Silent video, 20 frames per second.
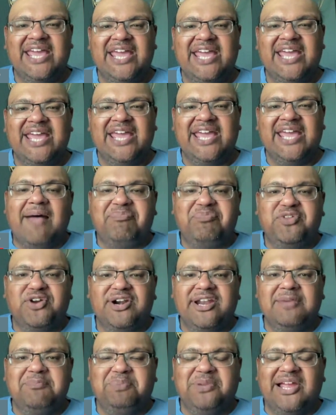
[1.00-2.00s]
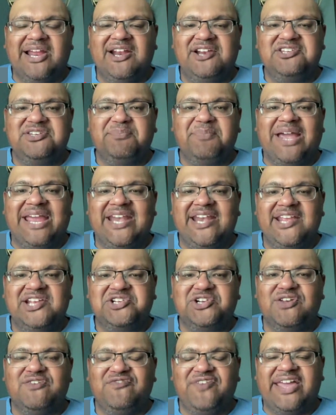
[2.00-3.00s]
are the top 30 players in my
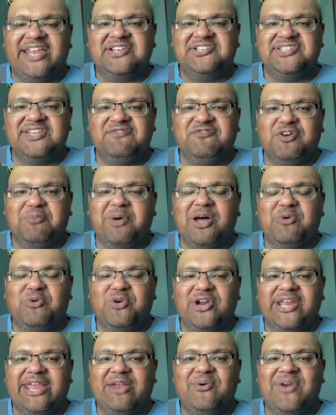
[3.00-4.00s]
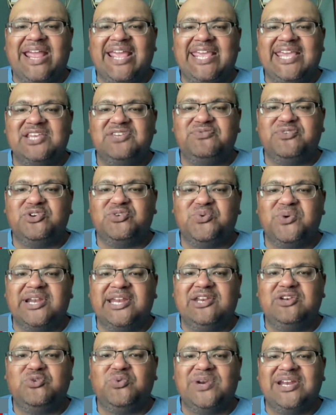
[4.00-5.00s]
initial fantasy football rookie rankings for
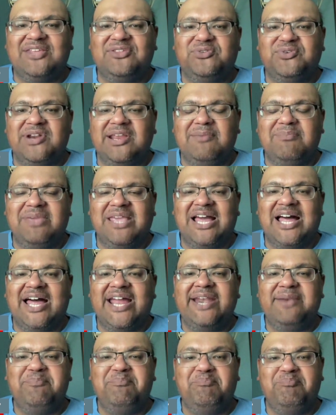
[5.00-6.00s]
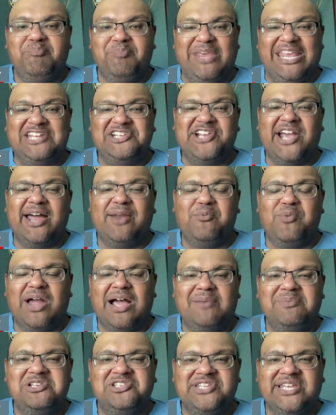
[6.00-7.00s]
2023 beyond Bijan
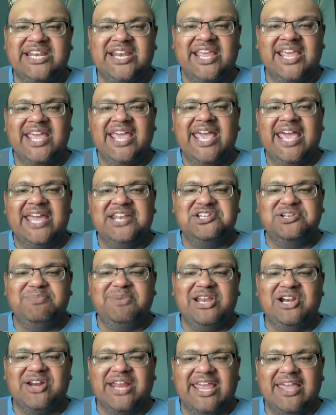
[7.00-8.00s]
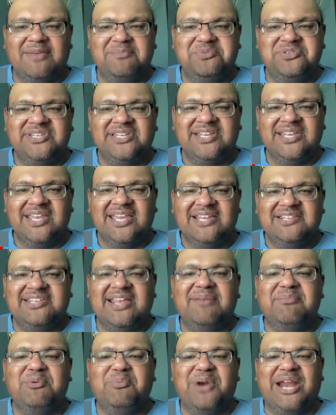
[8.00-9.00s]
Robinson and Jahmyr Gibbs. It's
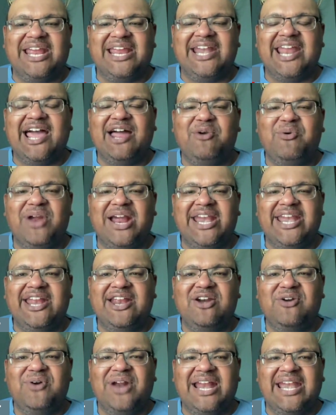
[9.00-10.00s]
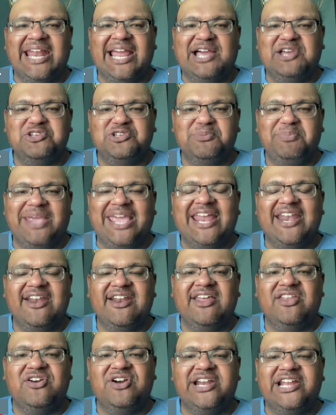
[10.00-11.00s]
time to break it down right here and right now as we begin
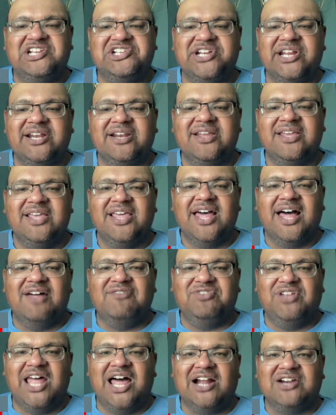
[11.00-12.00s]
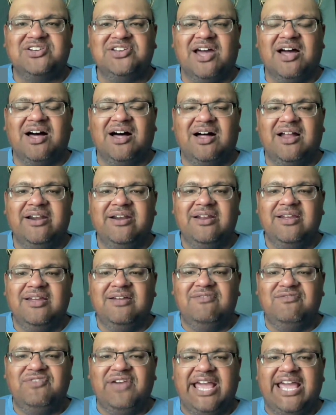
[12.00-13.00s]
another edition of Locked On
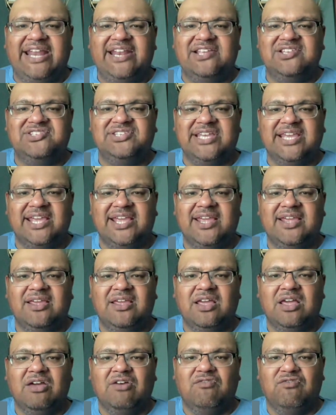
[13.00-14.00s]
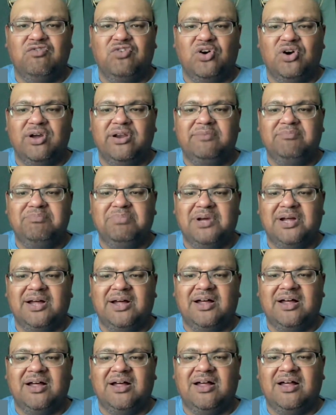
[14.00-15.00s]
Fantasy
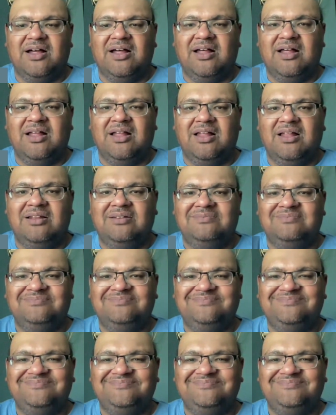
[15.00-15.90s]
Football.